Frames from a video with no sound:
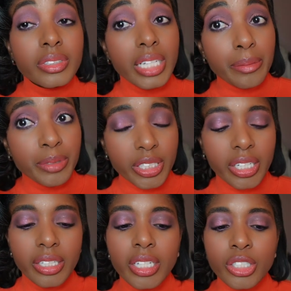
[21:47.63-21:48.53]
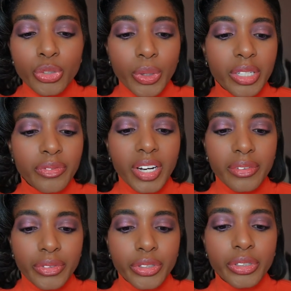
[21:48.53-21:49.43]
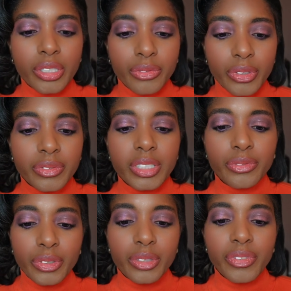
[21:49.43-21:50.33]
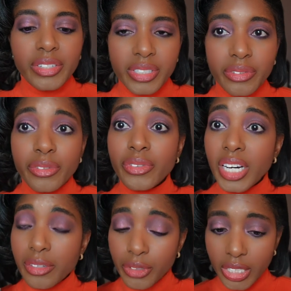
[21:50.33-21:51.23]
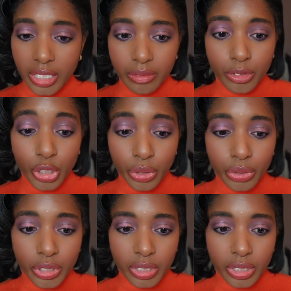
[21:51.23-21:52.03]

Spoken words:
depth shade, 25, 30, 50, 55, 75, you get two